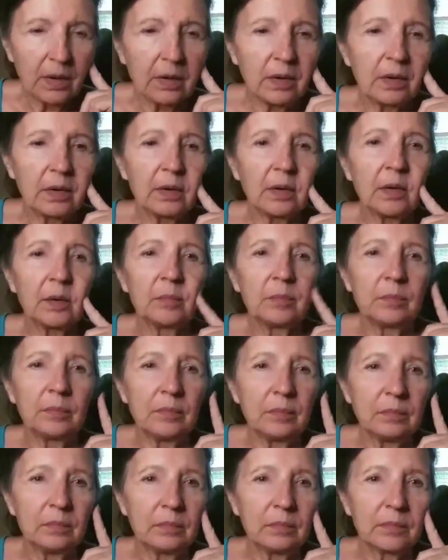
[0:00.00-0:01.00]
Um,
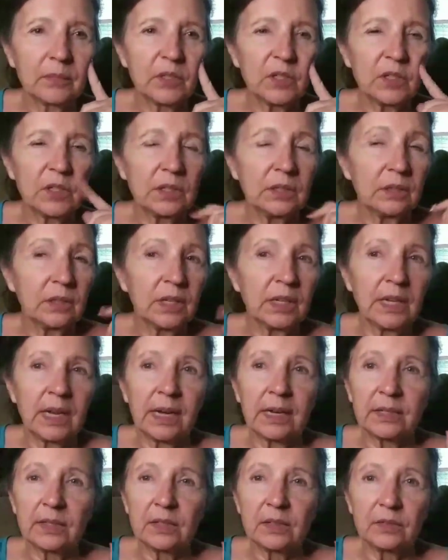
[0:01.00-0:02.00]
still
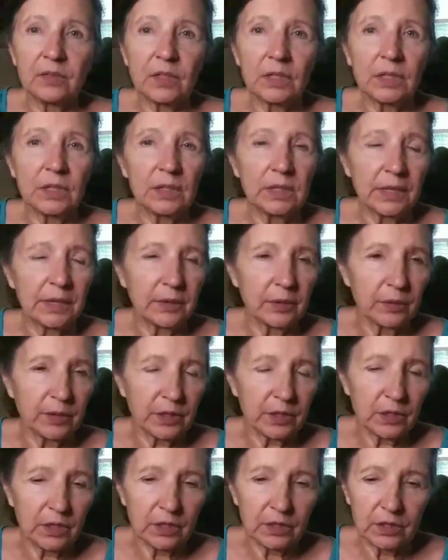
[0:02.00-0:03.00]
lots of
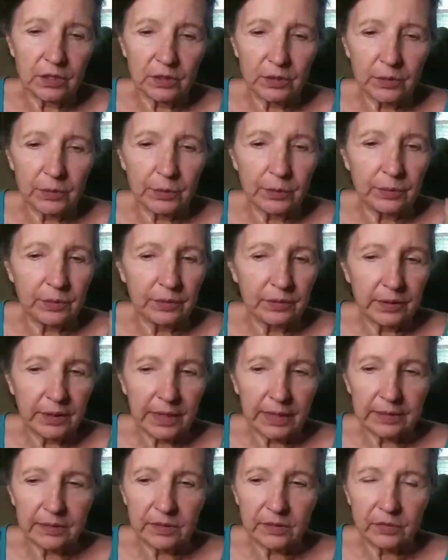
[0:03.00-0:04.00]
decluttering to do,
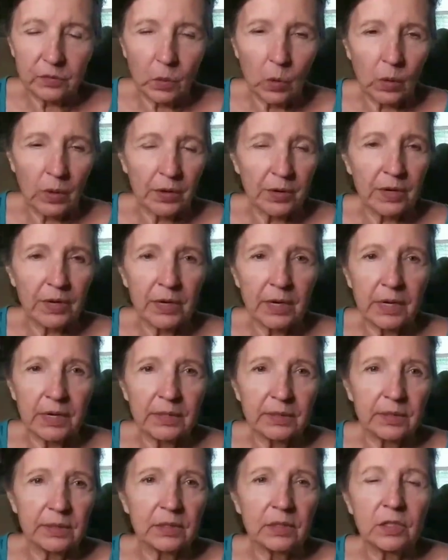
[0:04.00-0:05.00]
lots of
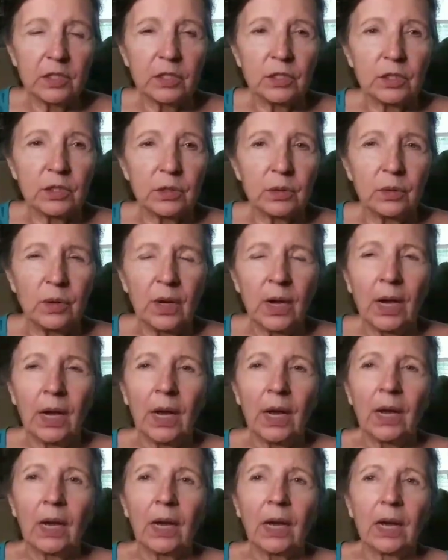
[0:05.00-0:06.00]
organizing to do.
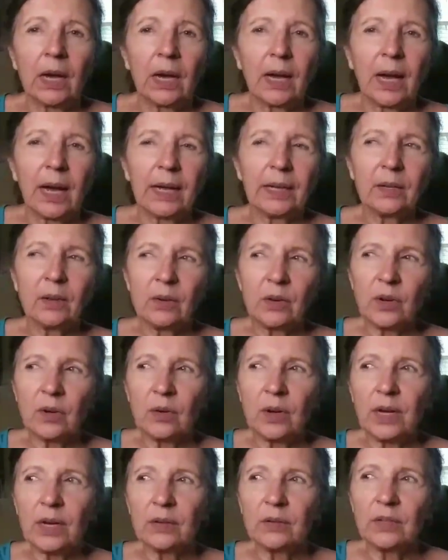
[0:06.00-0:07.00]
I don't
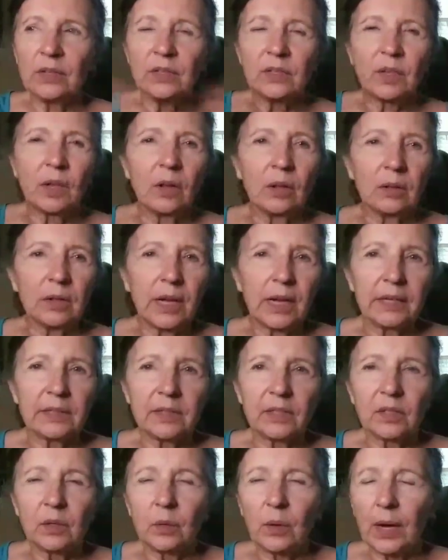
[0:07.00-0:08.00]
know how this all
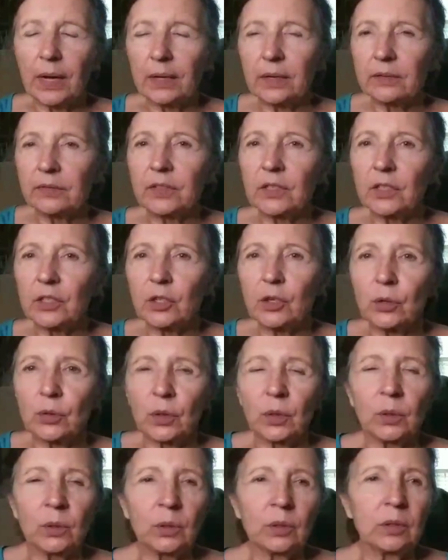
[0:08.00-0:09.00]
got so out of
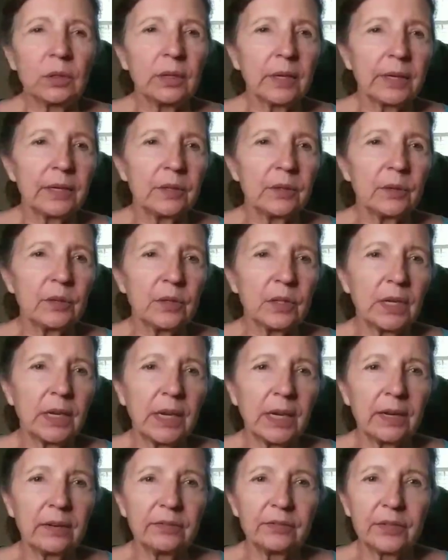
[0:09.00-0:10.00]
control. I used to
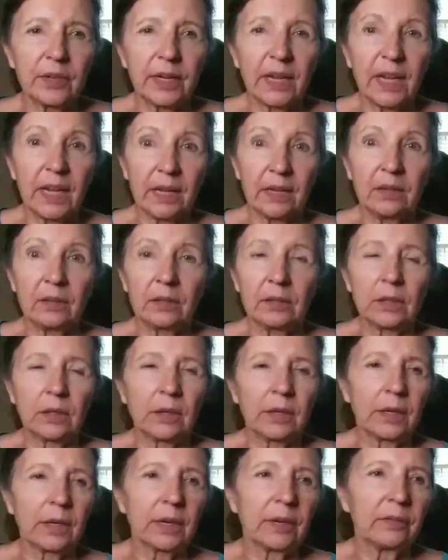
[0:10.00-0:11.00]
have a handle
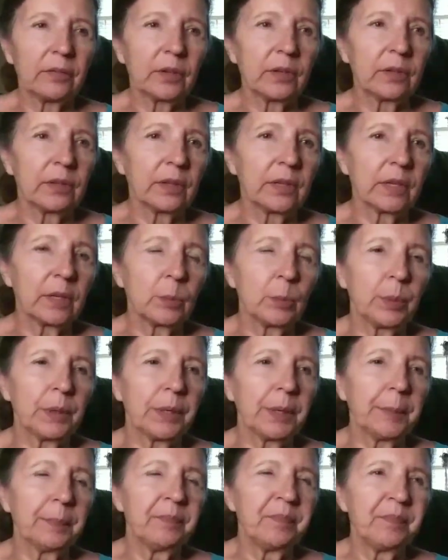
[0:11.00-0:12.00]
on everything,
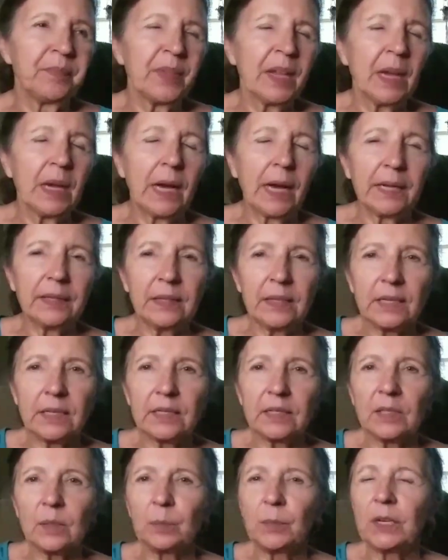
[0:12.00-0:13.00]
but I think it's